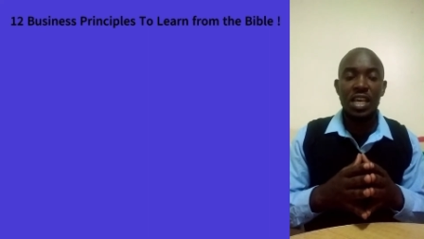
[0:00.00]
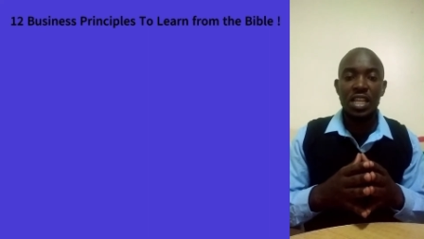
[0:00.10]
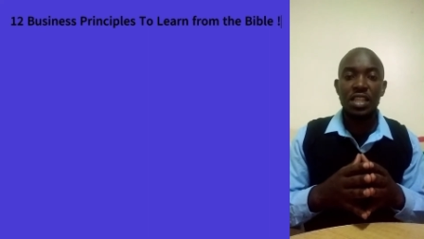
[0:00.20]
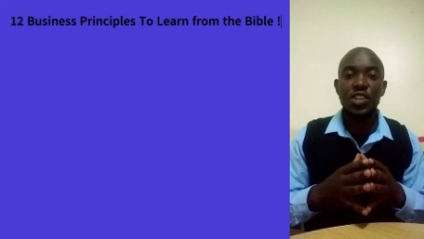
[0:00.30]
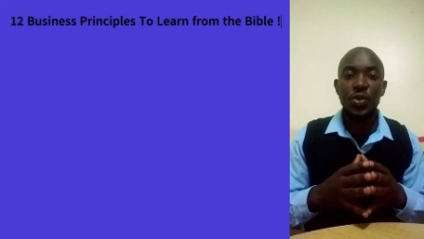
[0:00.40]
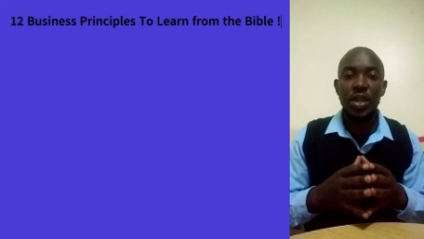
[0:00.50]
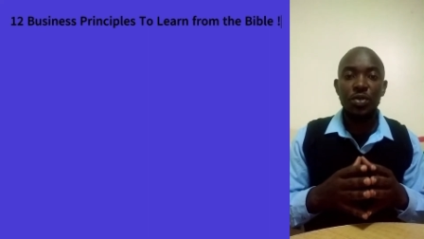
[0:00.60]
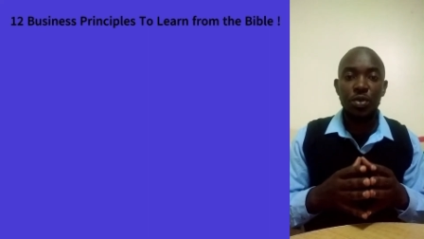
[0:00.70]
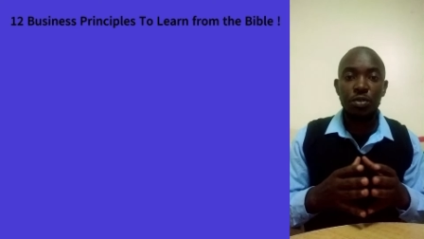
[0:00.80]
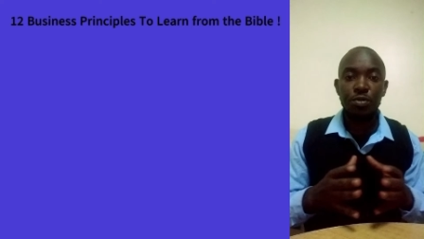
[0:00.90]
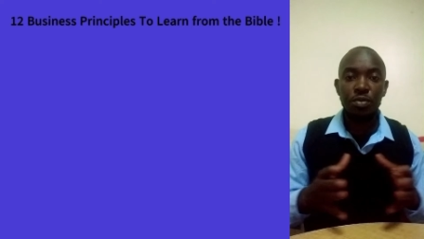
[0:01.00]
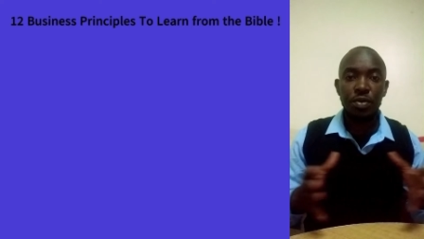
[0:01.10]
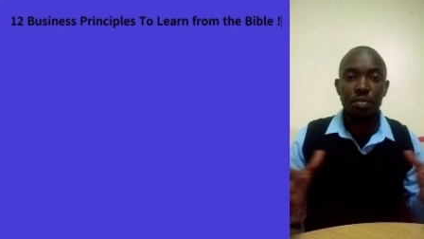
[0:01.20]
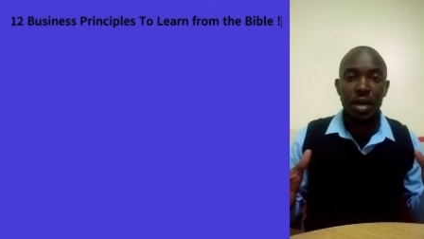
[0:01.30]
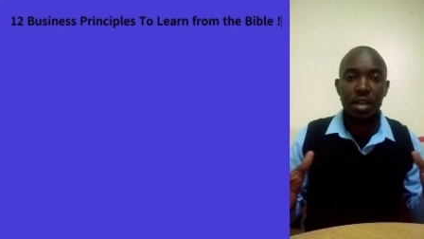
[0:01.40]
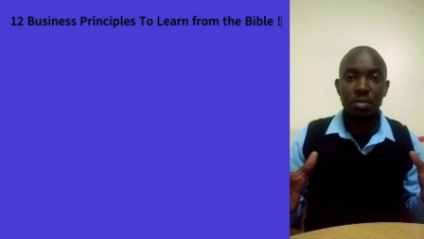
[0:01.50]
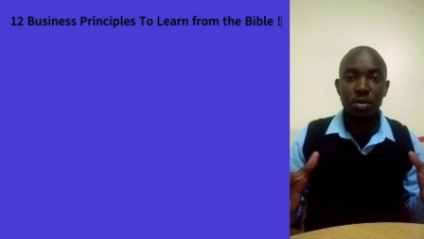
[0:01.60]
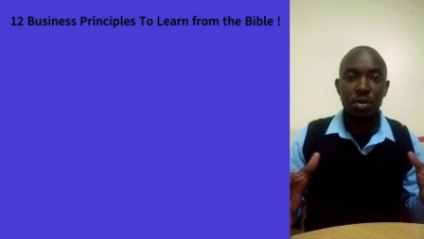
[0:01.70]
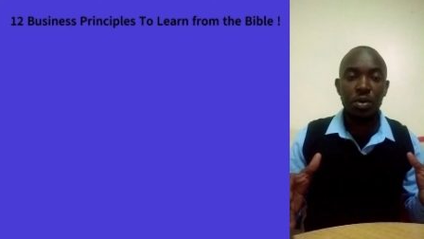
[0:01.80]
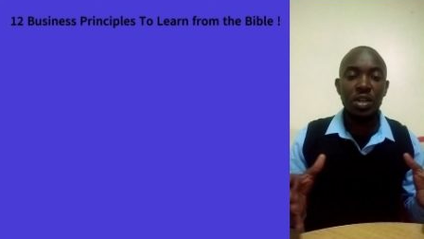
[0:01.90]
that you can draw from the Bible.
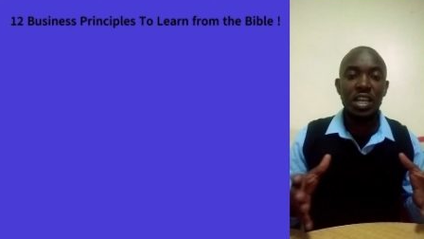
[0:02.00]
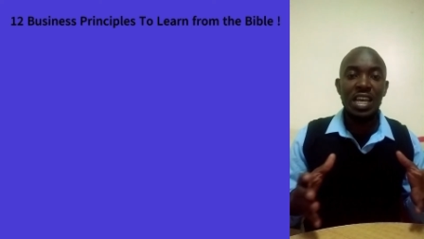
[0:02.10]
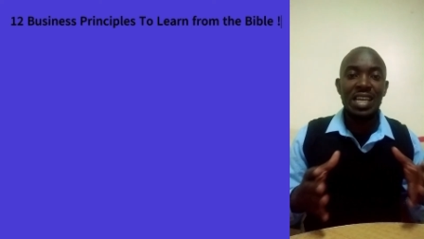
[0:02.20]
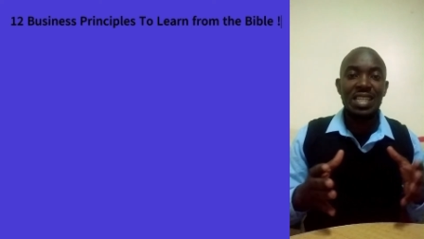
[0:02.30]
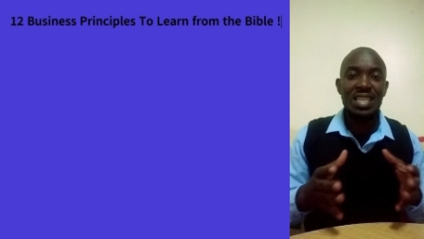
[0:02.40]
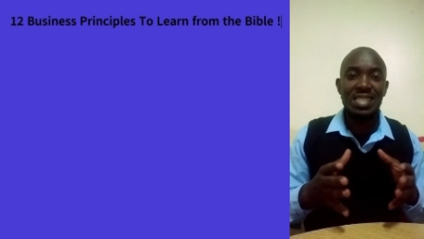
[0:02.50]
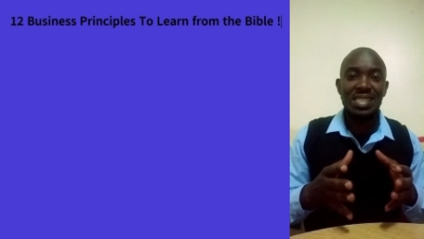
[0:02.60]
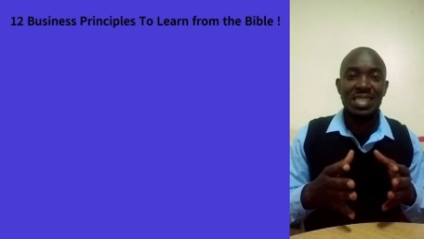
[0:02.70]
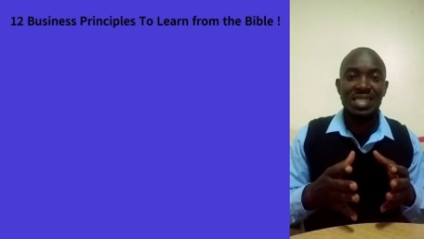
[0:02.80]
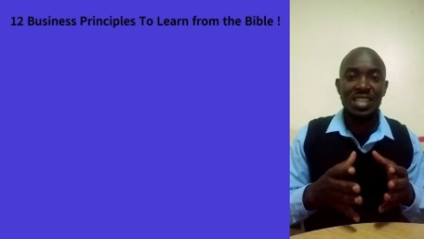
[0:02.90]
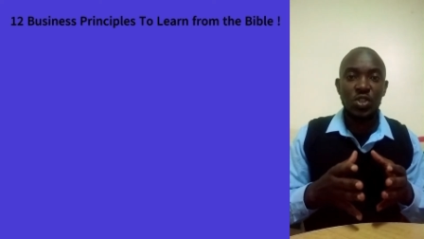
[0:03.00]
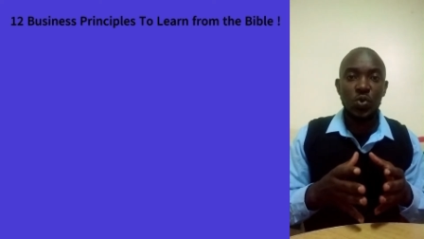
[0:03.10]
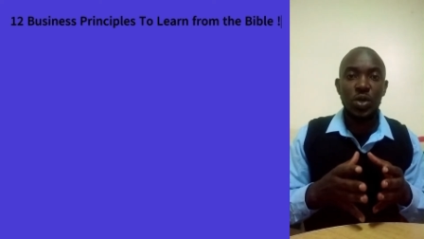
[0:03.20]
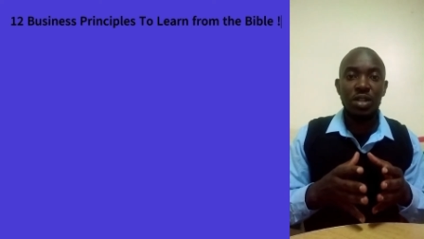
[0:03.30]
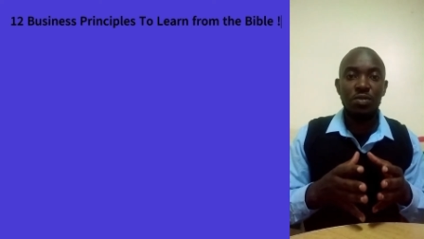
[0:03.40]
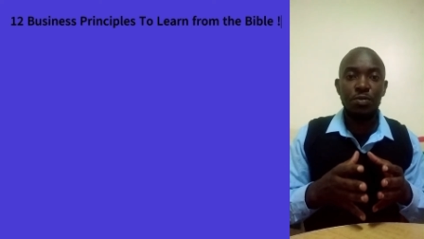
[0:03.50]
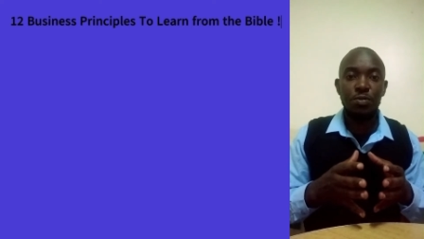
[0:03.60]
This is a twelve